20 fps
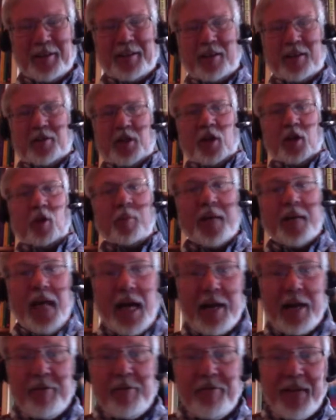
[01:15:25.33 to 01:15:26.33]
The
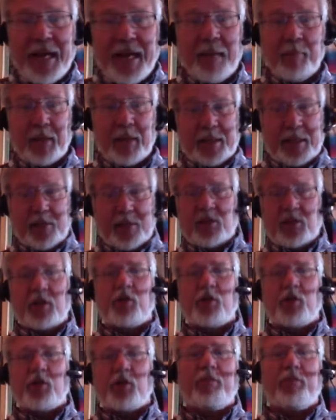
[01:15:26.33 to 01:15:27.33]
Illuminati families, the
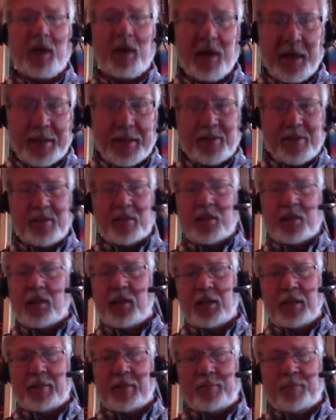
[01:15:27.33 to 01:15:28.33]
Duponts, uh,
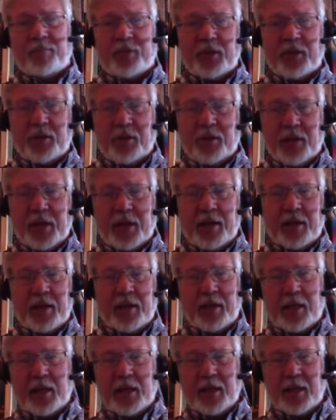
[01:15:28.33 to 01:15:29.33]
yeah. the
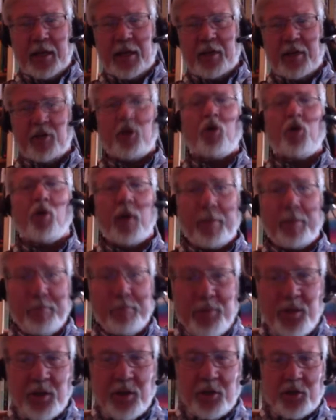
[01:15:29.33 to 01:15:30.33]
the uh, the, the
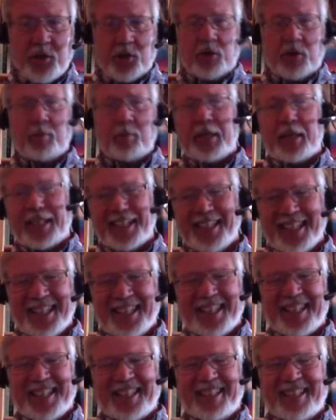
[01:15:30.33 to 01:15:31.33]
Krupps in Germany.
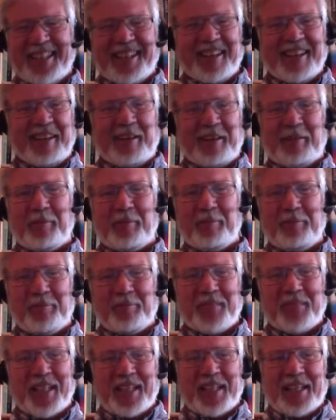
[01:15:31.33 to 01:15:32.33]
Um,
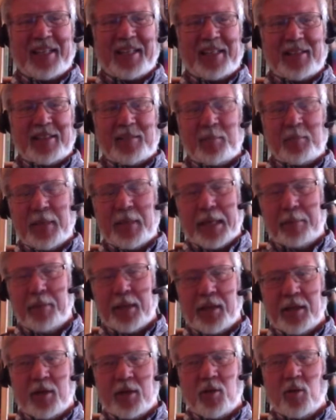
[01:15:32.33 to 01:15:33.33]
this may
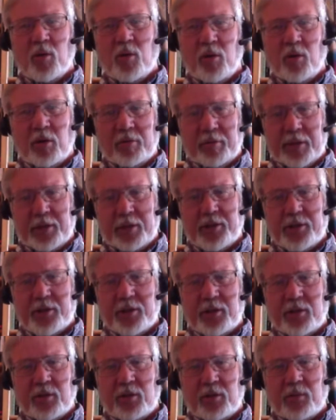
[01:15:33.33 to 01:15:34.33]
be the core of it,
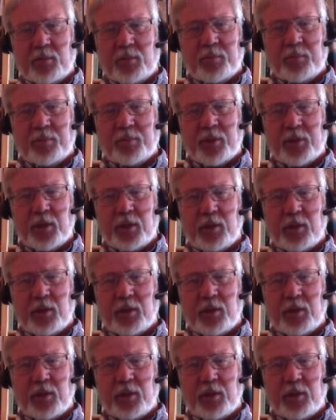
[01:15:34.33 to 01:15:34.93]
you know. I um,